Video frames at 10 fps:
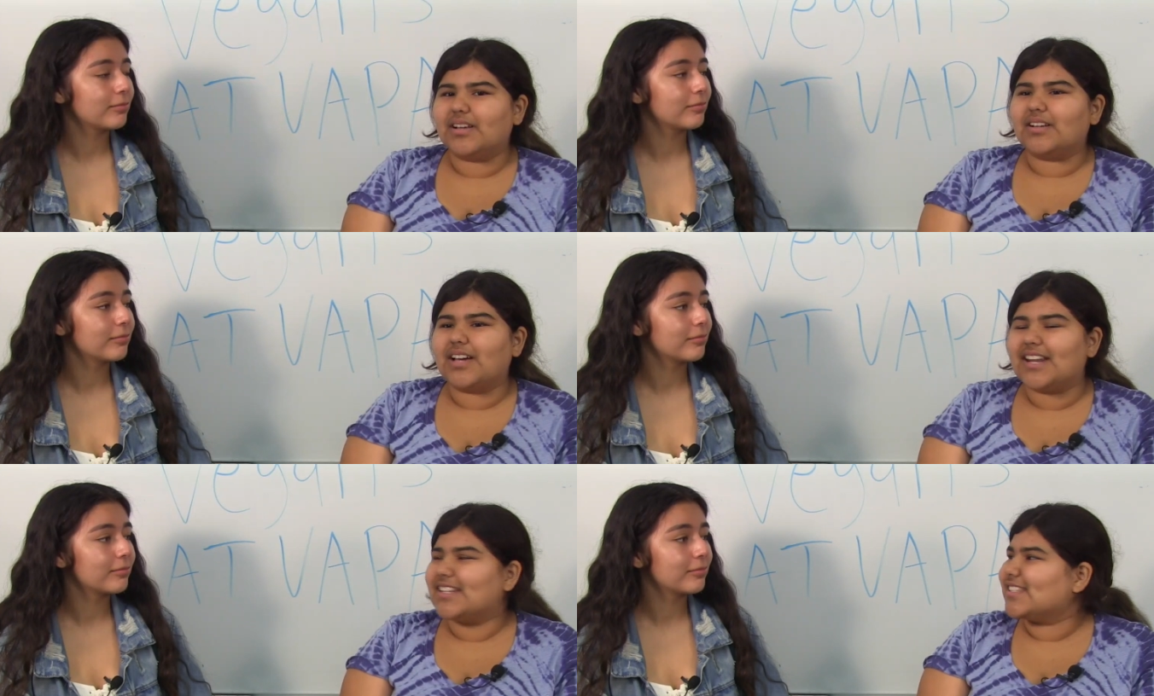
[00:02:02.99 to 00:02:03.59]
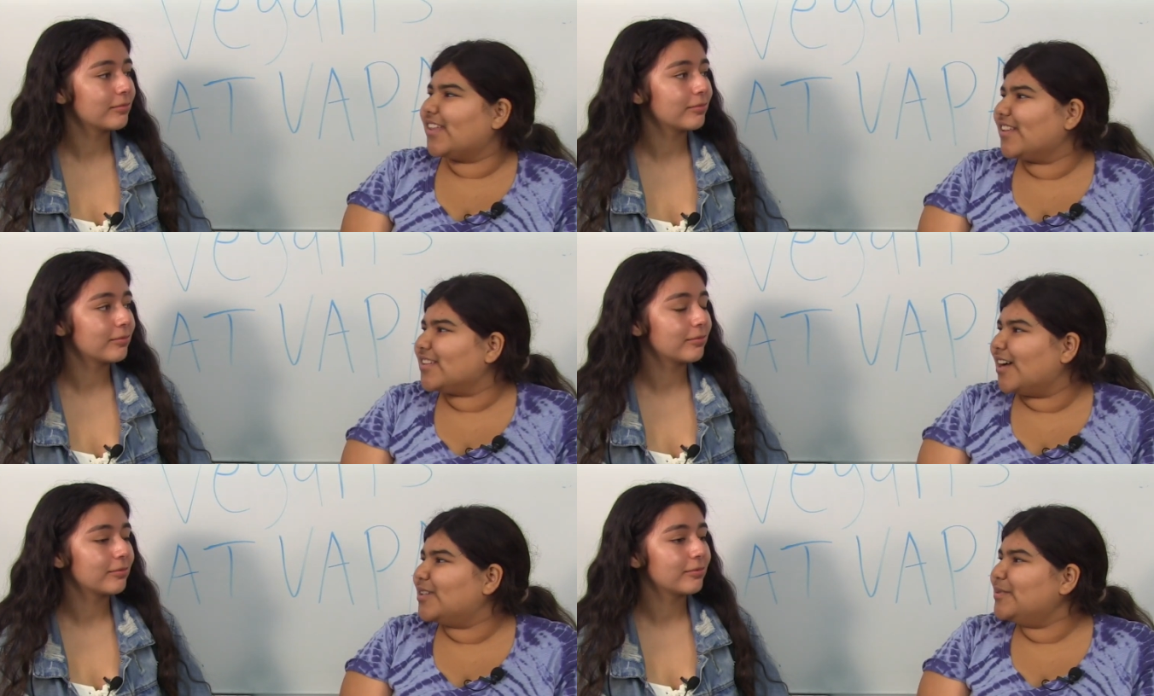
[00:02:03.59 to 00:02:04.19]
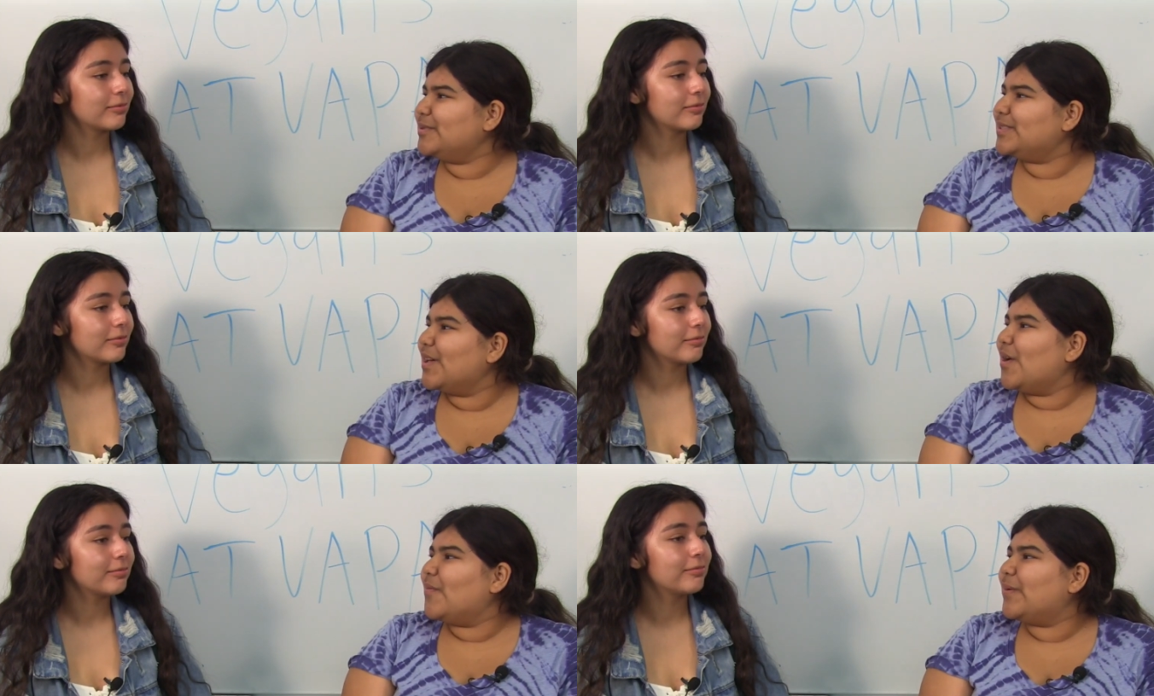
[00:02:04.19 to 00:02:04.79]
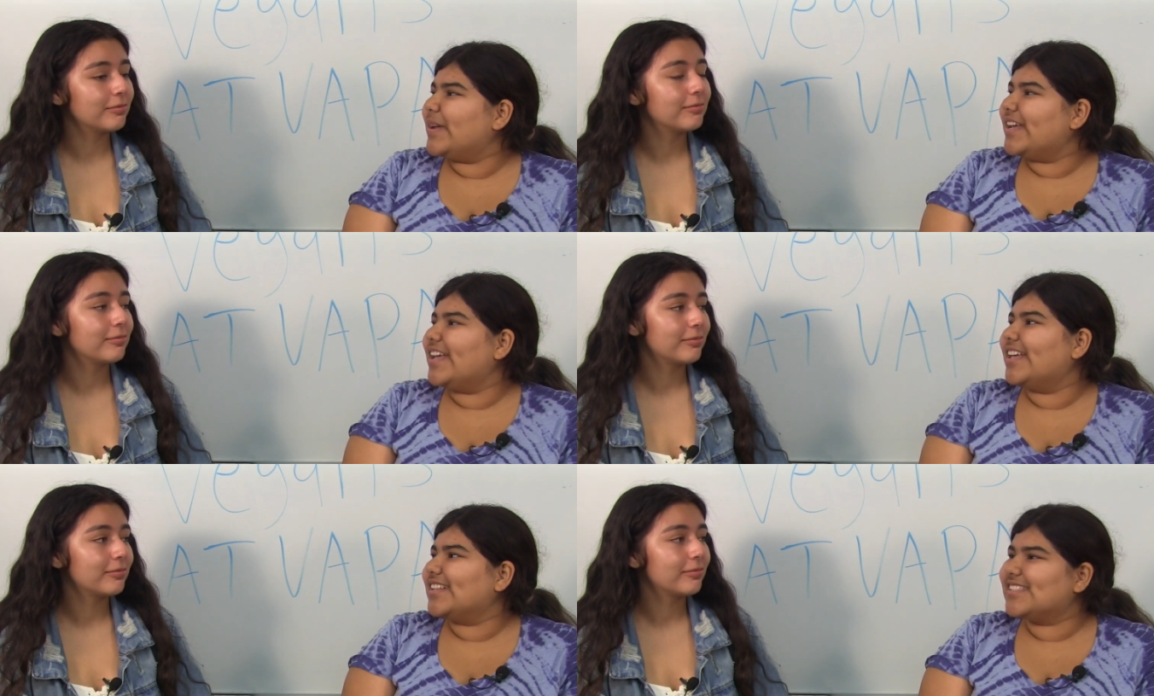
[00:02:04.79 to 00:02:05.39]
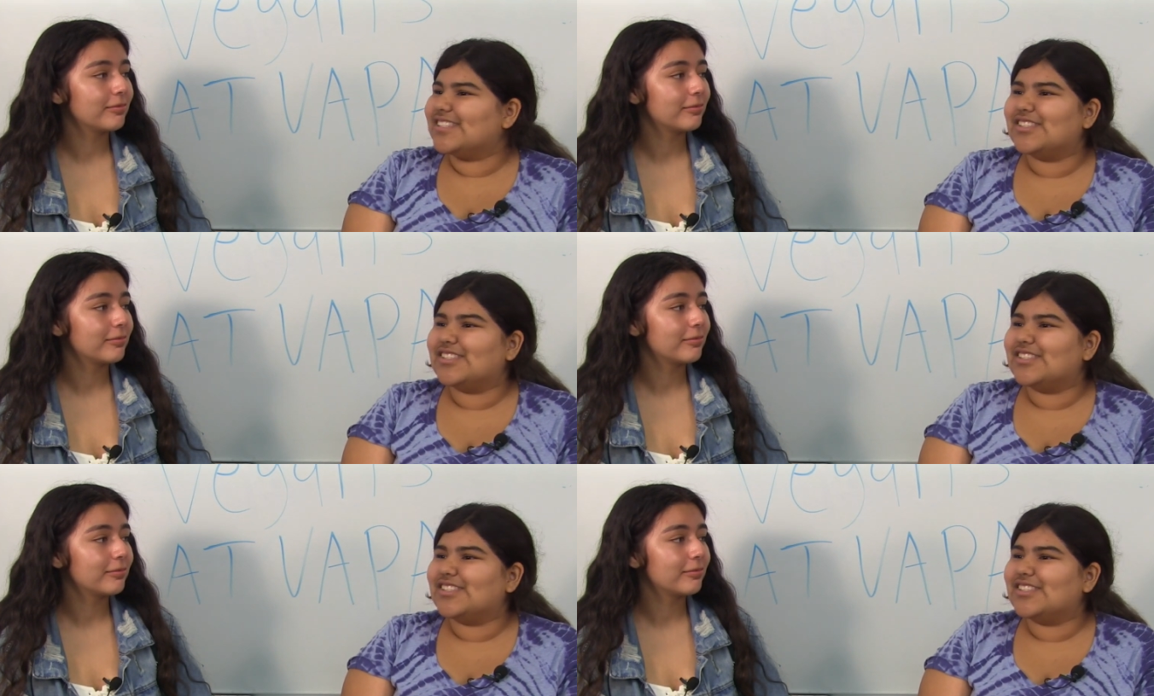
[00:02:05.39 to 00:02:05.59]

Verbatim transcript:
Speaker 1: carne asada tacos, but it's